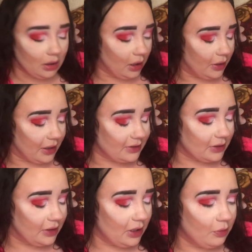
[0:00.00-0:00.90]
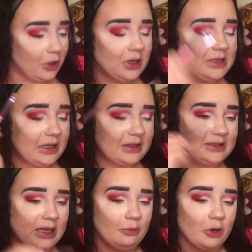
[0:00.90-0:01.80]
Alright, so then we're going to take the
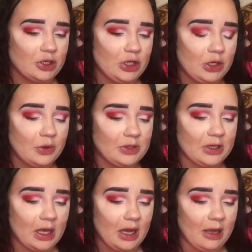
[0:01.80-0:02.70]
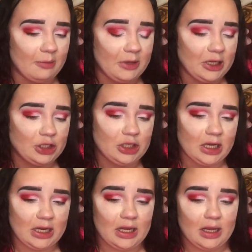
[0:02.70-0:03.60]
same brush and go into the hot pink
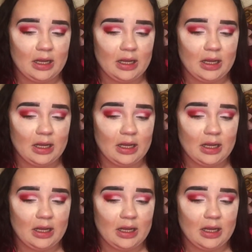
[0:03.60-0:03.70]
shade.